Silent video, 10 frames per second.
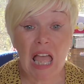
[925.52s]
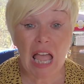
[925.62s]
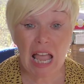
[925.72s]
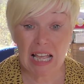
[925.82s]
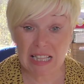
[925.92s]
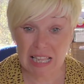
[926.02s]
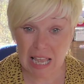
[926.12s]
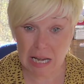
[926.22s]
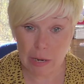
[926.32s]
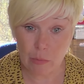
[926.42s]
and
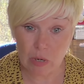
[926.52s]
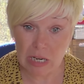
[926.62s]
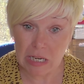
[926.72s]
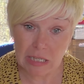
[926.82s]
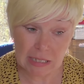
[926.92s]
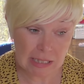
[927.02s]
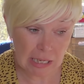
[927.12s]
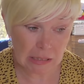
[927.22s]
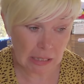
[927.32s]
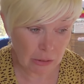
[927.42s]
then we
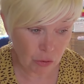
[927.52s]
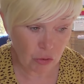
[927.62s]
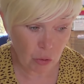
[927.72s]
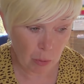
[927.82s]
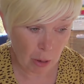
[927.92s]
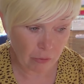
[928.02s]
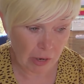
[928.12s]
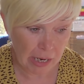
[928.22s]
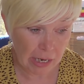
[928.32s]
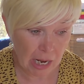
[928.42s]
sailed out of
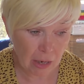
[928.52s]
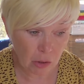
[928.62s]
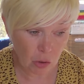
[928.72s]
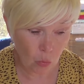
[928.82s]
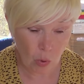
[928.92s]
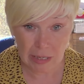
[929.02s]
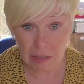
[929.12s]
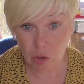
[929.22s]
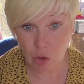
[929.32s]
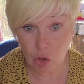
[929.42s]
Dubrovnik and
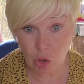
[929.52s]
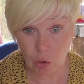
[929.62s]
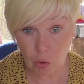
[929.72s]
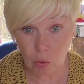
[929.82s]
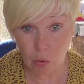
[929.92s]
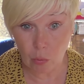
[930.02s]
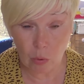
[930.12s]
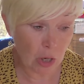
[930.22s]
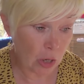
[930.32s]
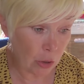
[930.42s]
went to
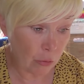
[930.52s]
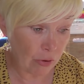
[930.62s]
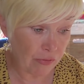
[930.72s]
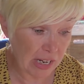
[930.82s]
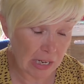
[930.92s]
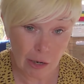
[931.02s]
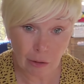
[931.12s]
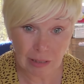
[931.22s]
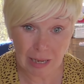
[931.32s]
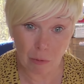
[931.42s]
Rovina.
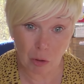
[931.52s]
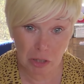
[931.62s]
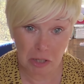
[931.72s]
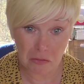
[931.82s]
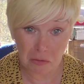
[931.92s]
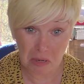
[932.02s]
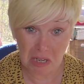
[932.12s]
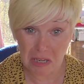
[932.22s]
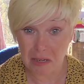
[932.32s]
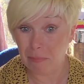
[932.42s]
I'm looking at them
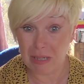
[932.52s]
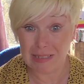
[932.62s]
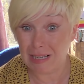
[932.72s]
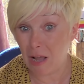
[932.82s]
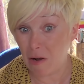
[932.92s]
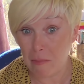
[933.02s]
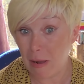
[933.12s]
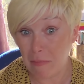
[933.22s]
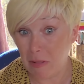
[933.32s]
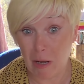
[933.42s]
here because I can't
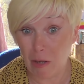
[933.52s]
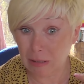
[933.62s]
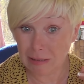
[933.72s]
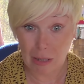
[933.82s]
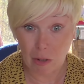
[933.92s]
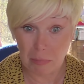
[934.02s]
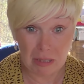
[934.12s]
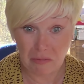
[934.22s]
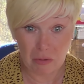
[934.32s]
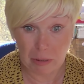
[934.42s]
remember them all. It's all a bit
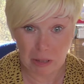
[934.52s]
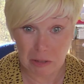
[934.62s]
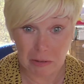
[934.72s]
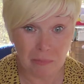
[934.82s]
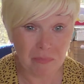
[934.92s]
of a blur.